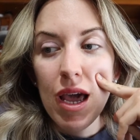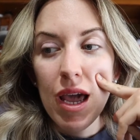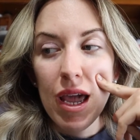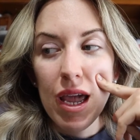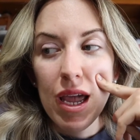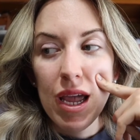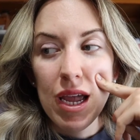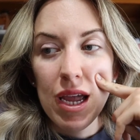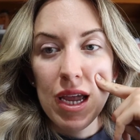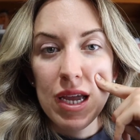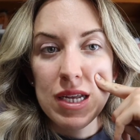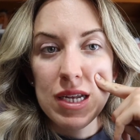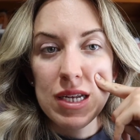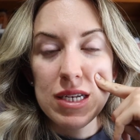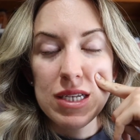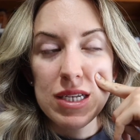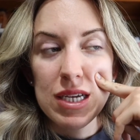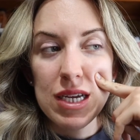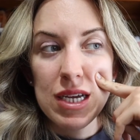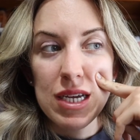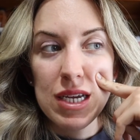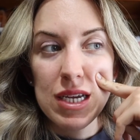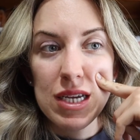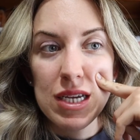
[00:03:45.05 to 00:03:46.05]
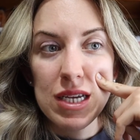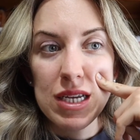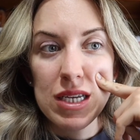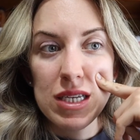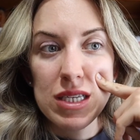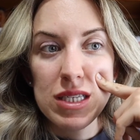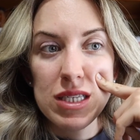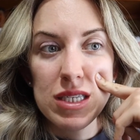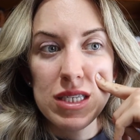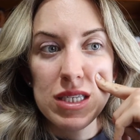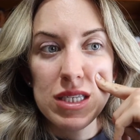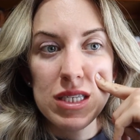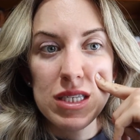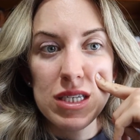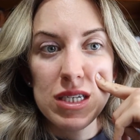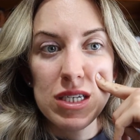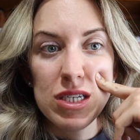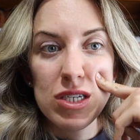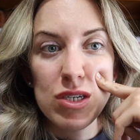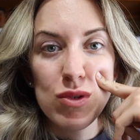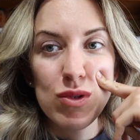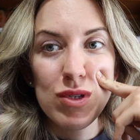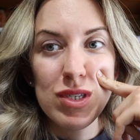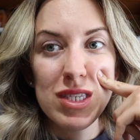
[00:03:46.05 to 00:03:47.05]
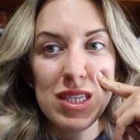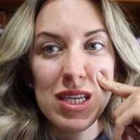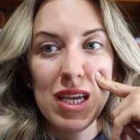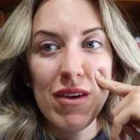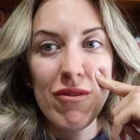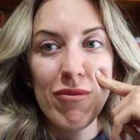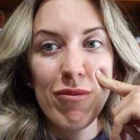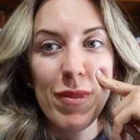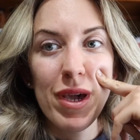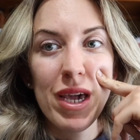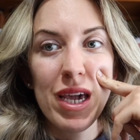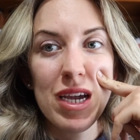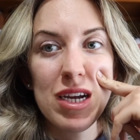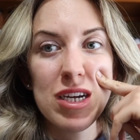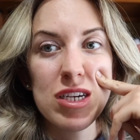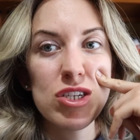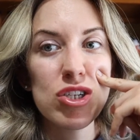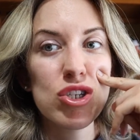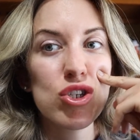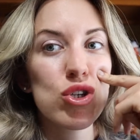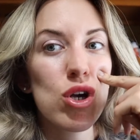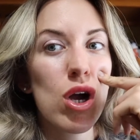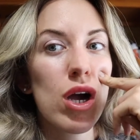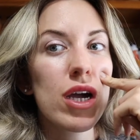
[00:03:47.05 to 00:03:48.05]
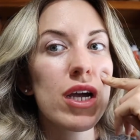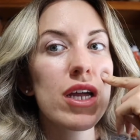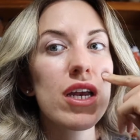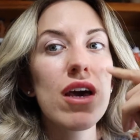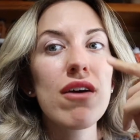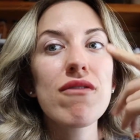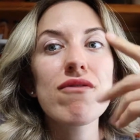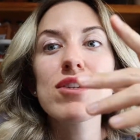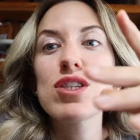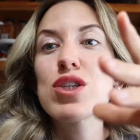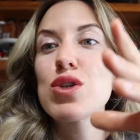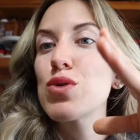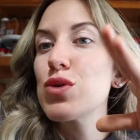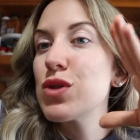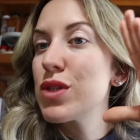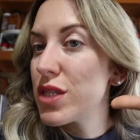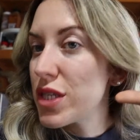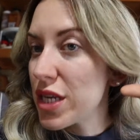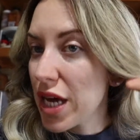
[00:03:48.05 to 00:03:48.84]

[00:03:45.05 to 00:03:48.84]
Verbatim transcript: and it is to see if my hair is strong enough to